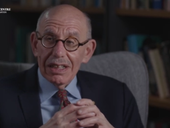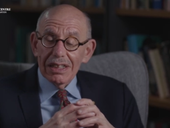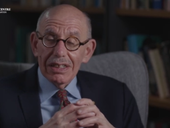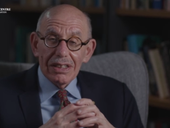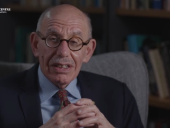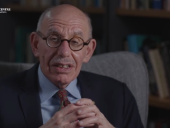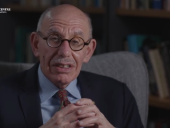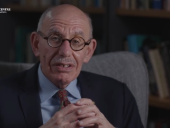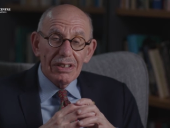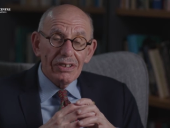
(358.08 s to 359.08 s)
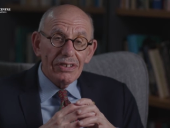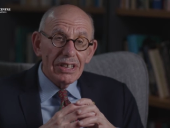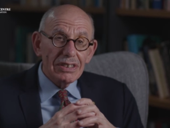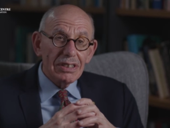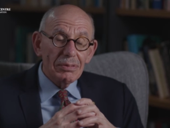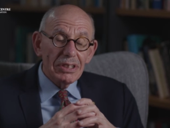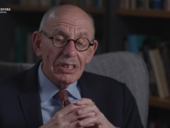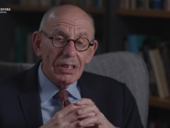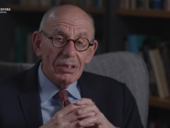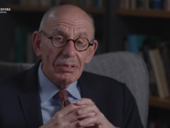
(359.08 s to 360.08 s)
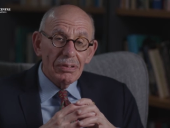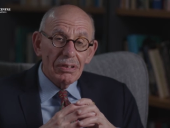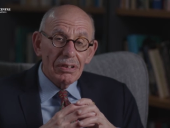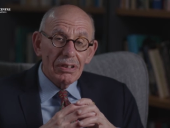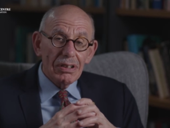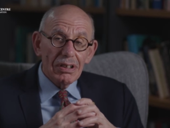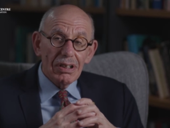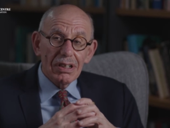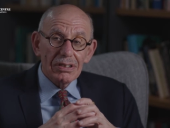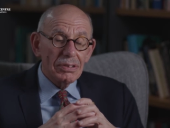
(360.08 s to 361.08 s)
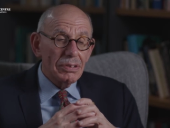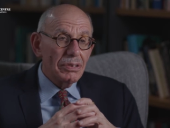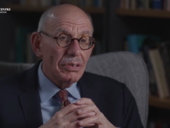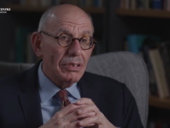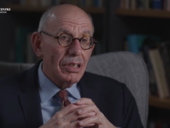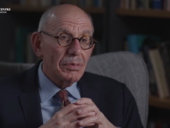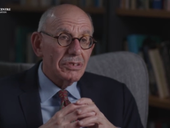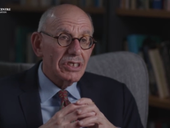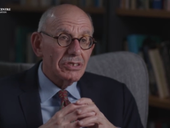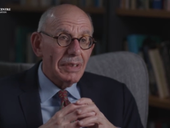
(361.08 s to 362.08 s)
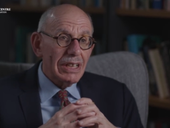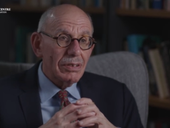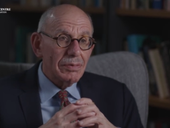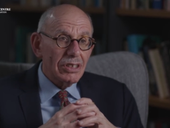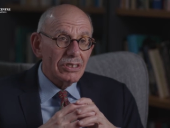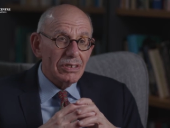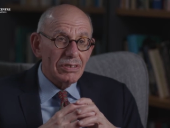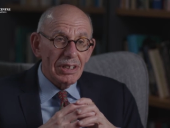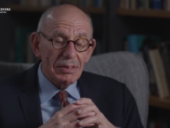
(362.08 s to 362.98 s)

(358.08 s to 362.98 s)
And there are other things that we know are true almost as a matter of logical